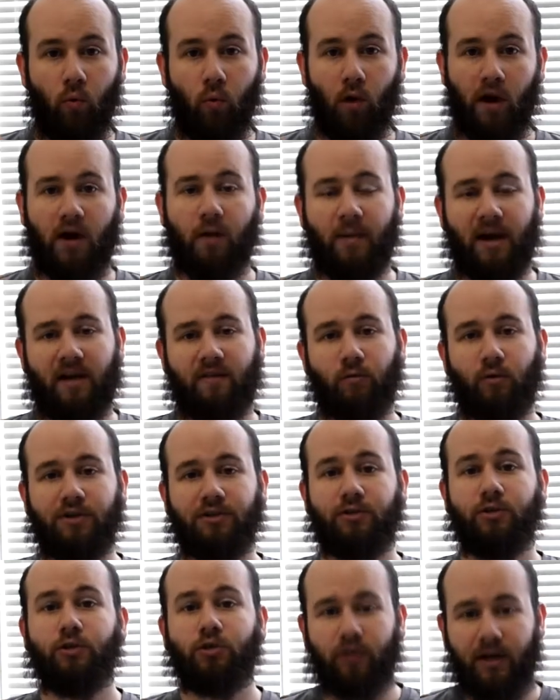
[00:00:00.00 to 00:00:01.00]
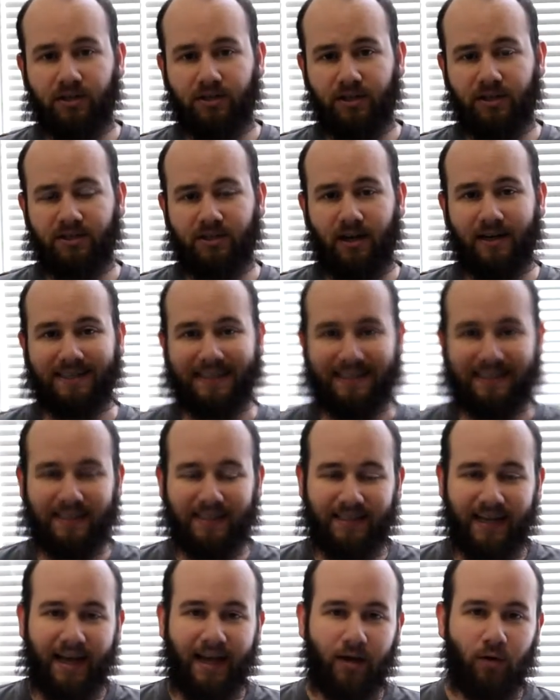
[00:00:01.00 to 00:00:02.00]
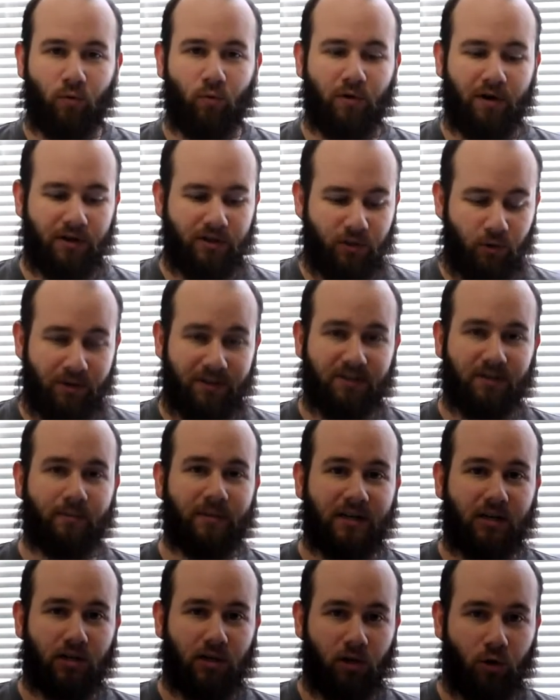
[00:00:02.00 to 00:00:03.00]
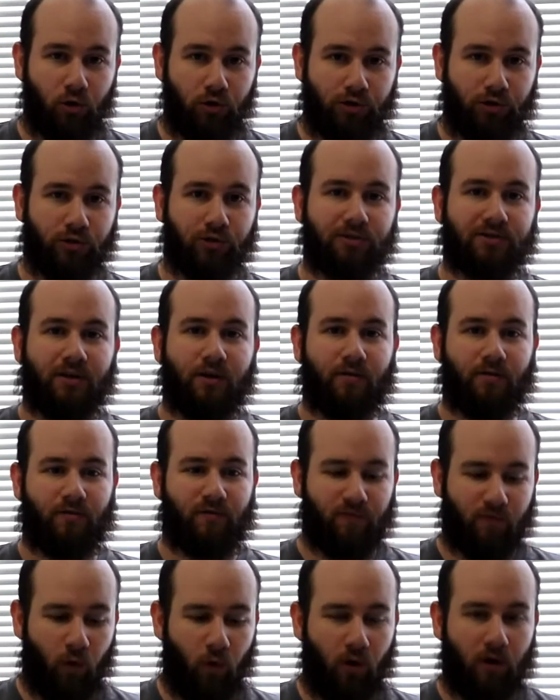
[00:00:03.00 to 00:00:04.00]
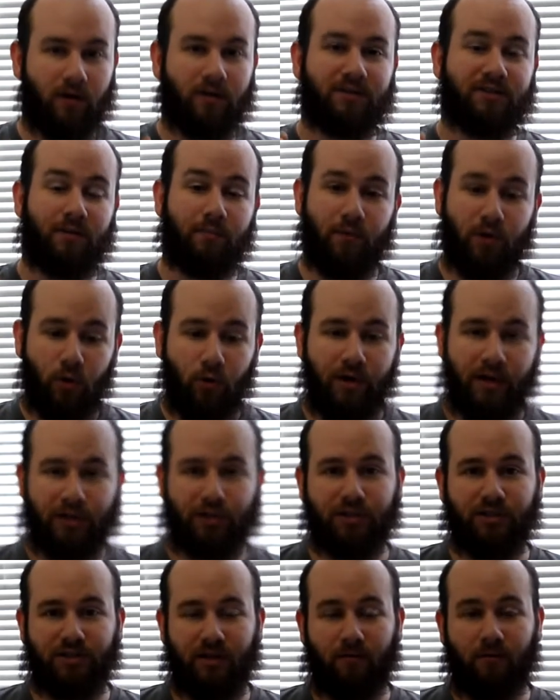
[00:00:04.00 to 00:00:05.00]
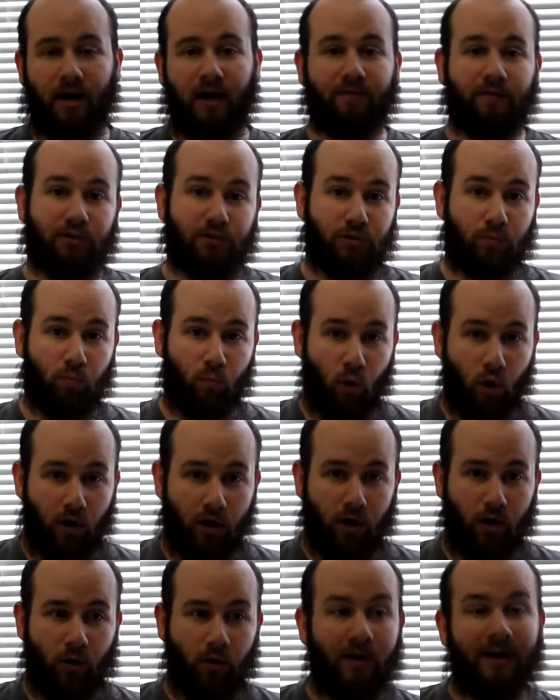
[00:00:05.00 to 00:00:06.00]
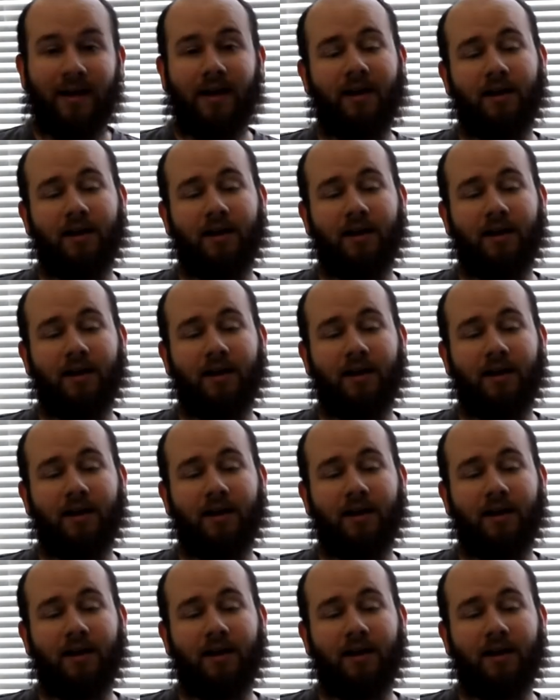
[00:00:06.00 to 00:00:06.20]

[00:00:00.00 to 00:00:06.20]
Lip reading: Welcome back everyone to Tarantula Exotics, and today we're doing some enclosures for some new editions arriving tomorrow.